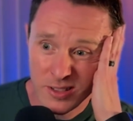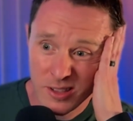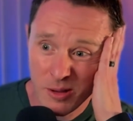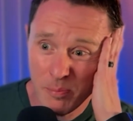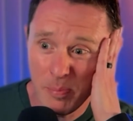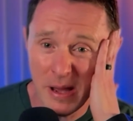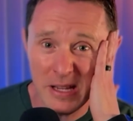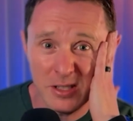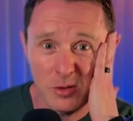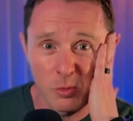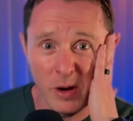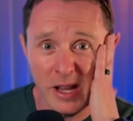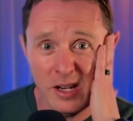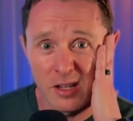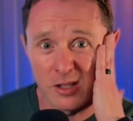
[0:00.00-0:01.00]
the best
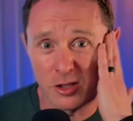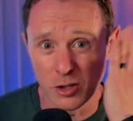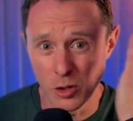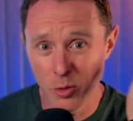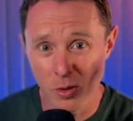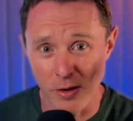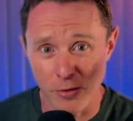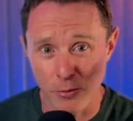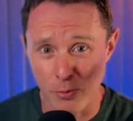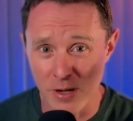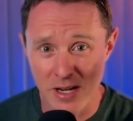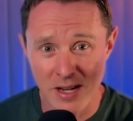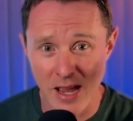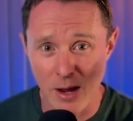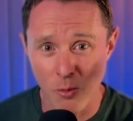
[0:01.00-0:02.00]
way to do a
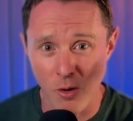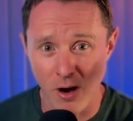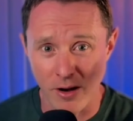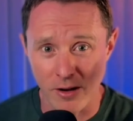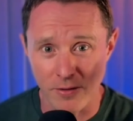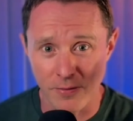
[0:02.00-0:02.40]
3-day water